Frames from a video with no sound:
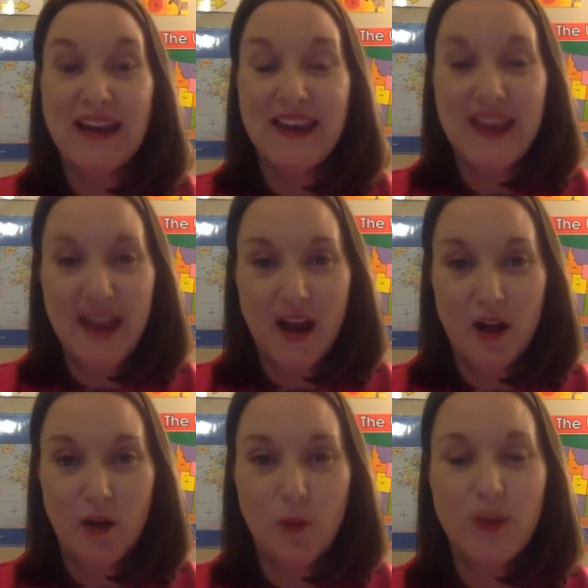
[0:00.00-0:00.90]

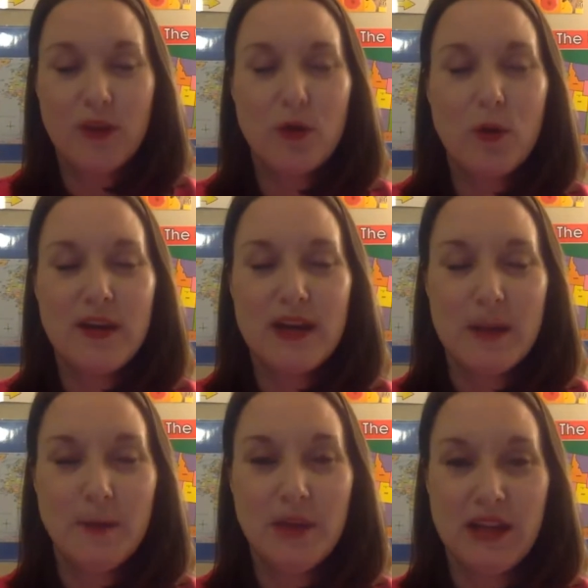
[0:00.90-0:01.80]
now we are going to
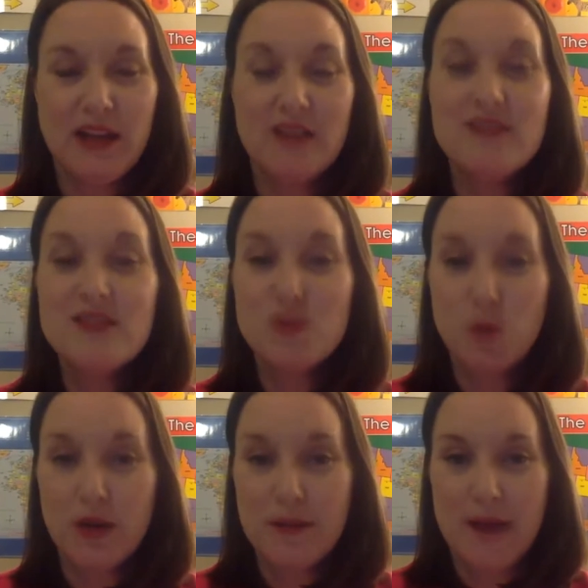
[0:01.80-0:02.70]
complete a
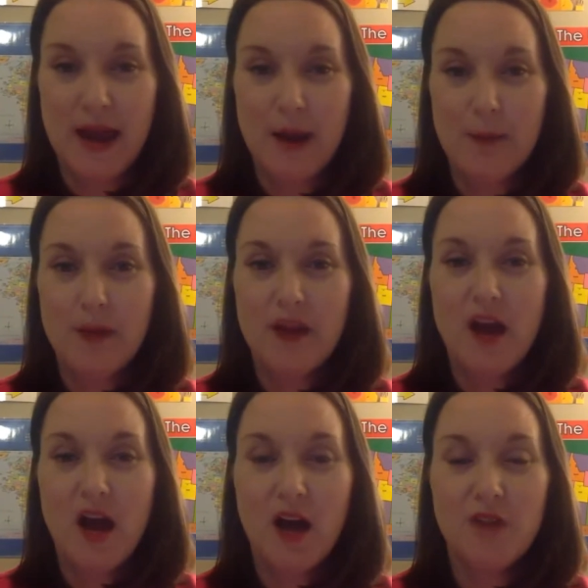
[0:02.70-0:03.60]
story map
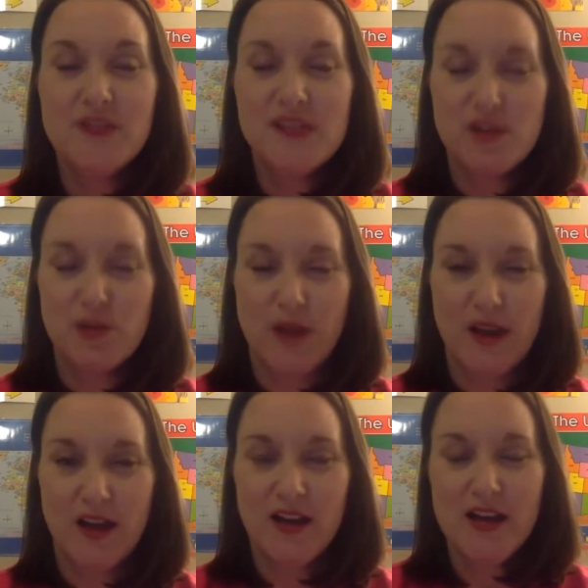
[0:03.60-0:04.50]
of
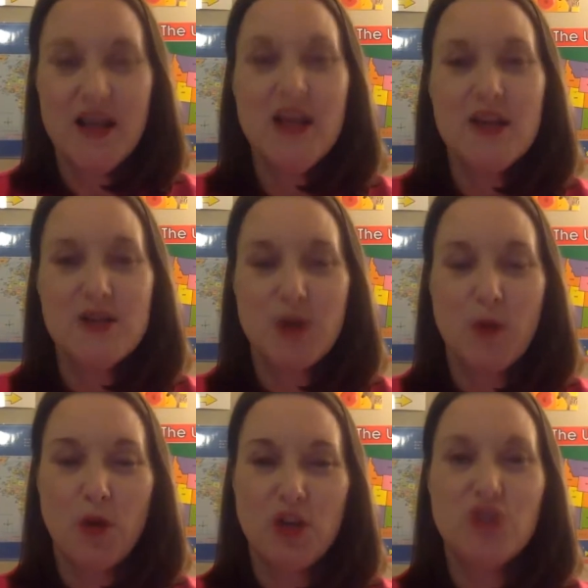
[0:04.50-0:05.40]
Cinderella. So I
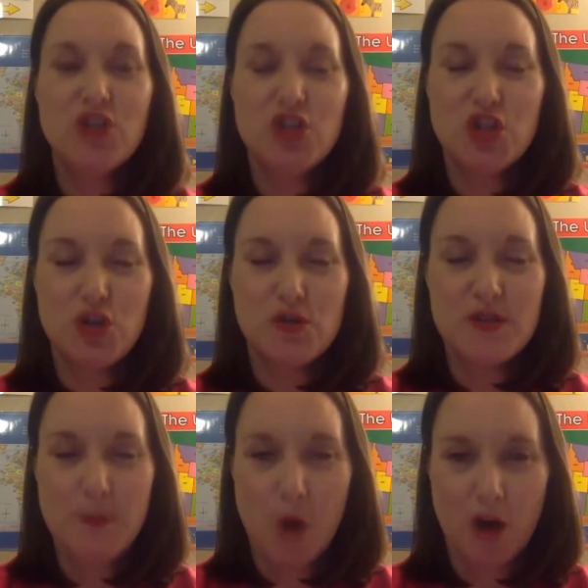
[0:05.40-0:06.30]
want you to choose a
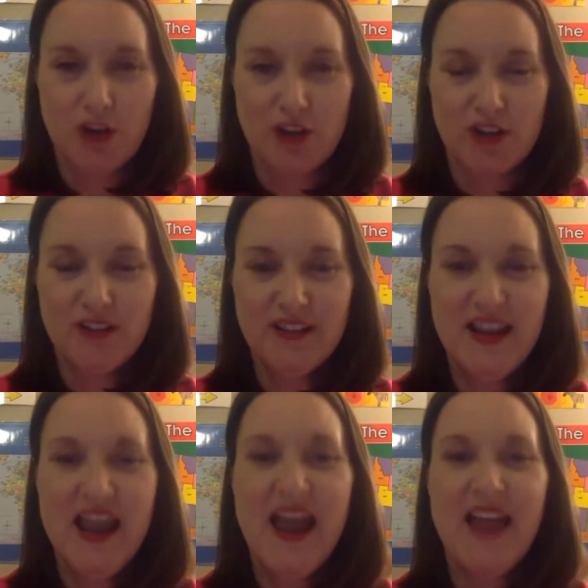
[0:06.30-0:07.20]
partner,
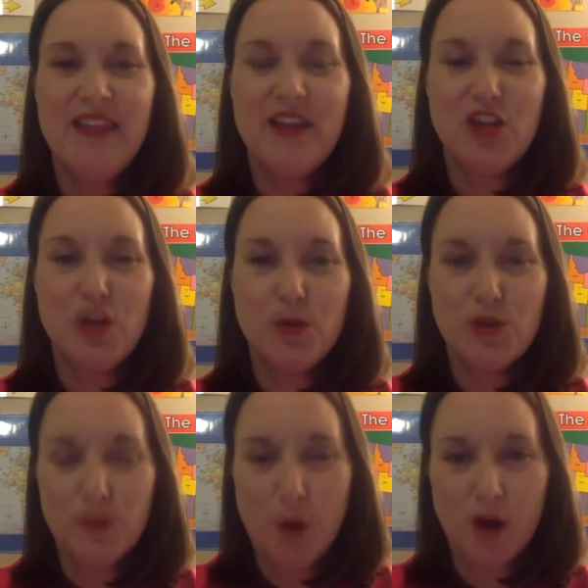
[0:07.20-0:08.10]
and then you and
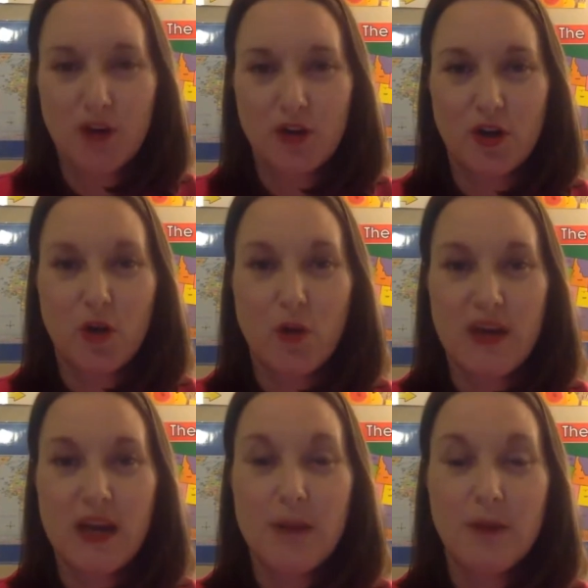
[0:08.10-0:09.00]
your partner are going
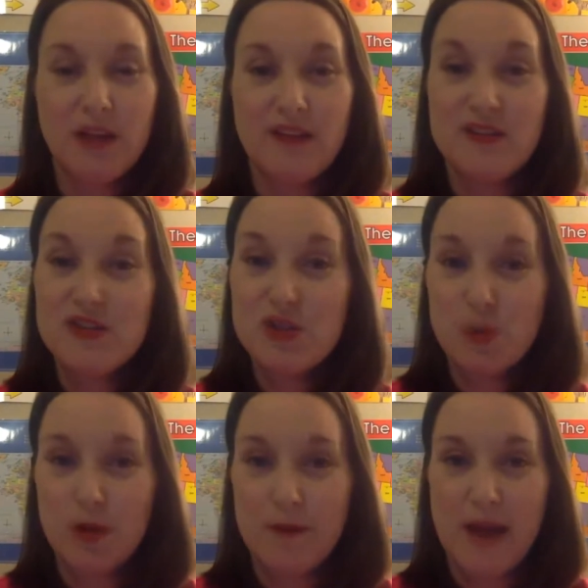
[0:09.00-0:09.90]
to complete the
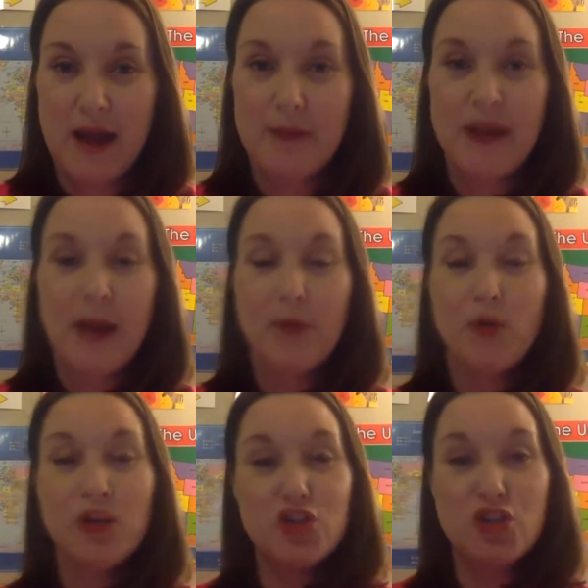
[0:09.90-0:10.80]
story map, and I'm
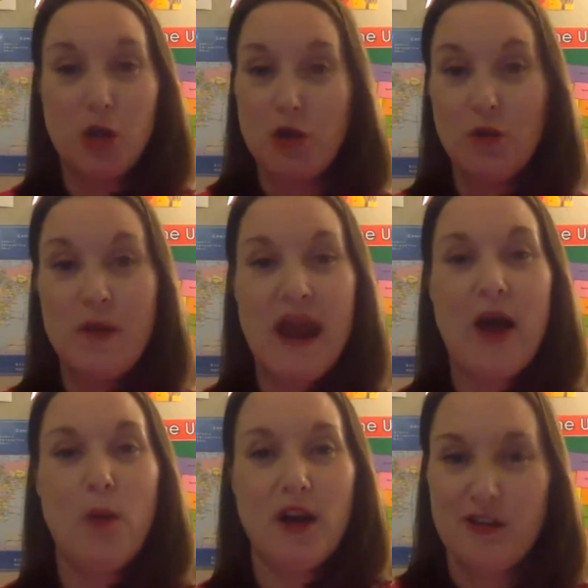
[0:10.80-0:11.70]
going to show you now
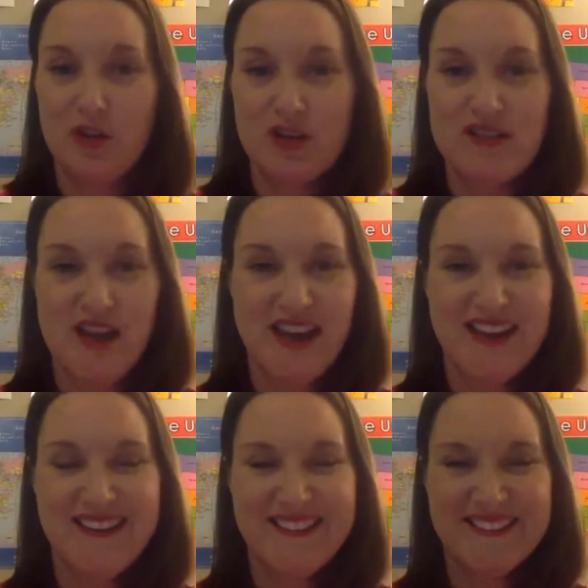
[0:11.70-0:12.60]
what it looks like.